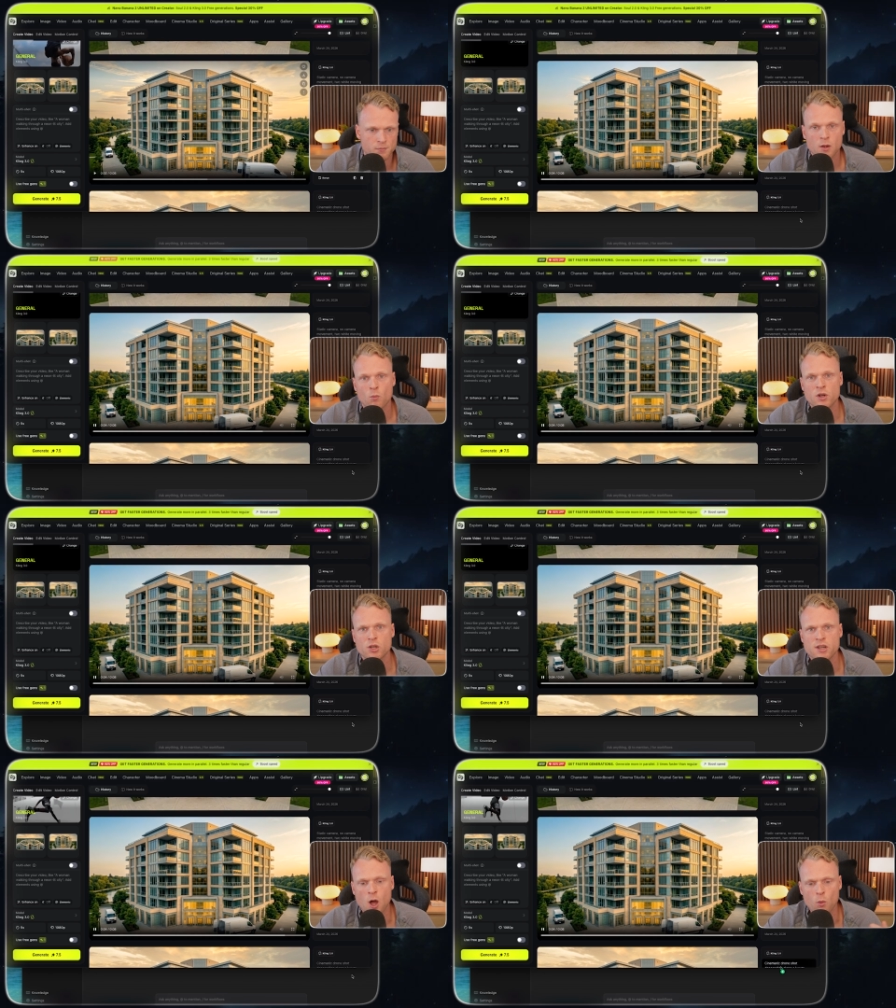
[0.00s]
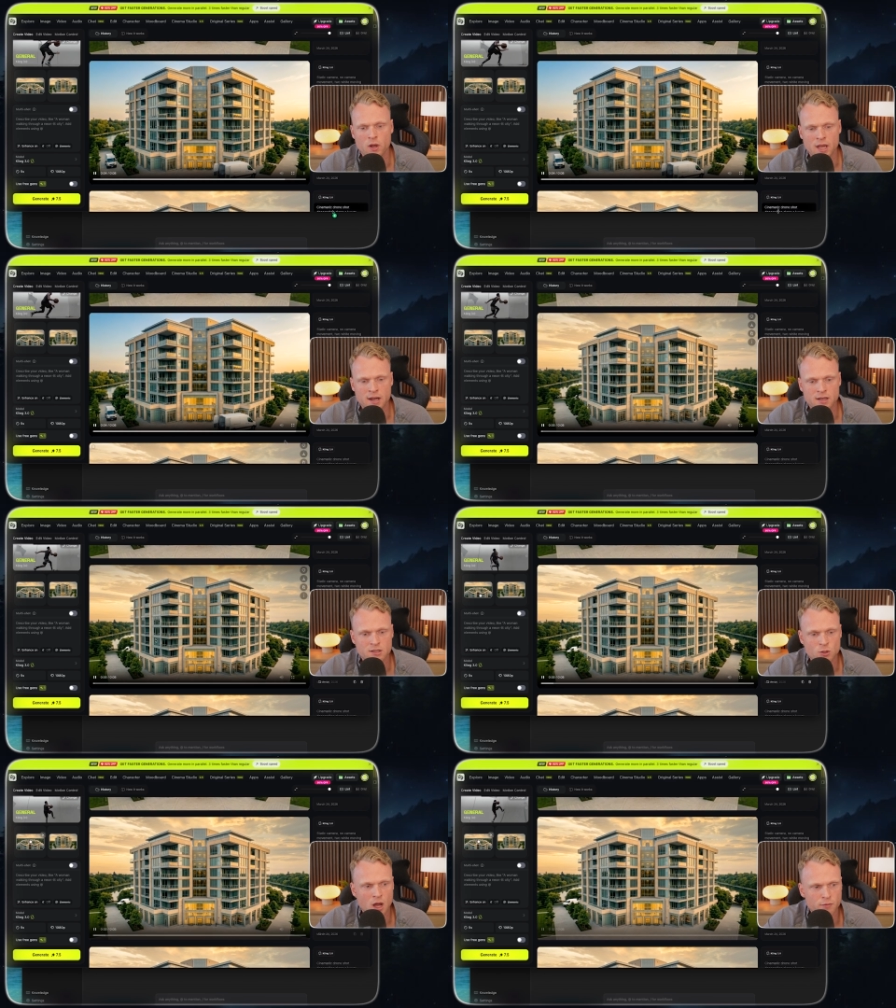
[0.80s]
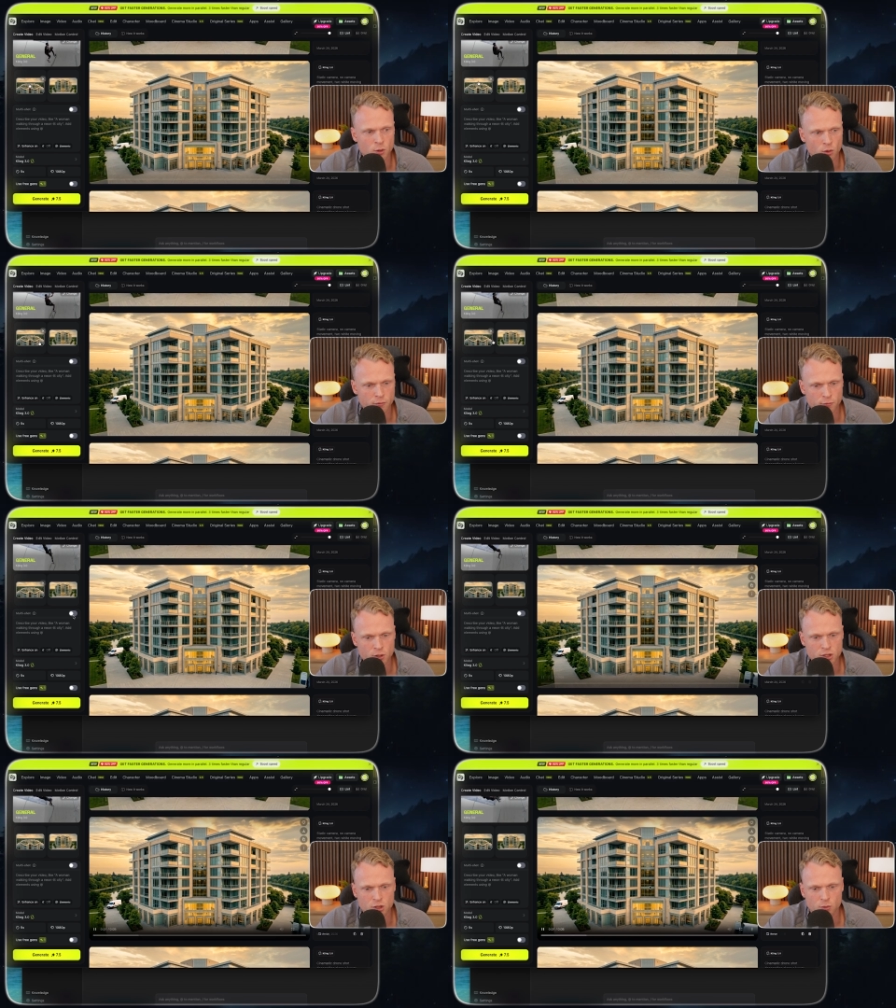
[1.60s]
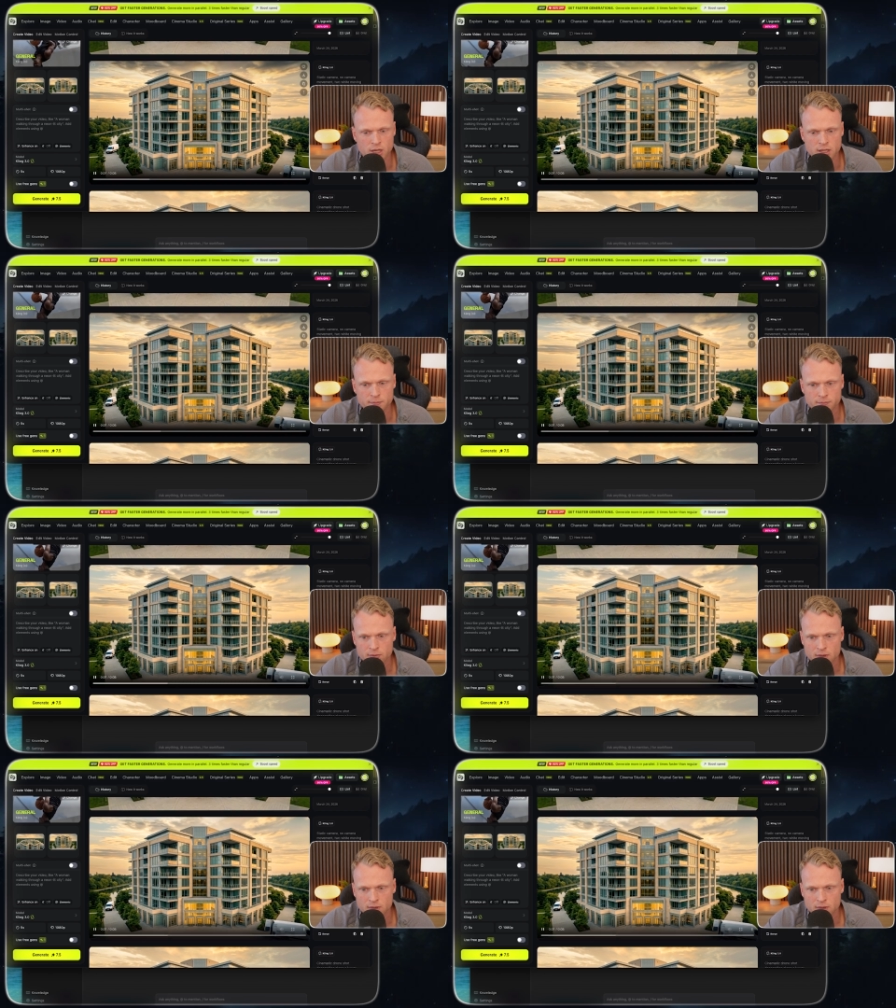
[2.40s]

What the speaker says: And what you now will get is you have your first screen.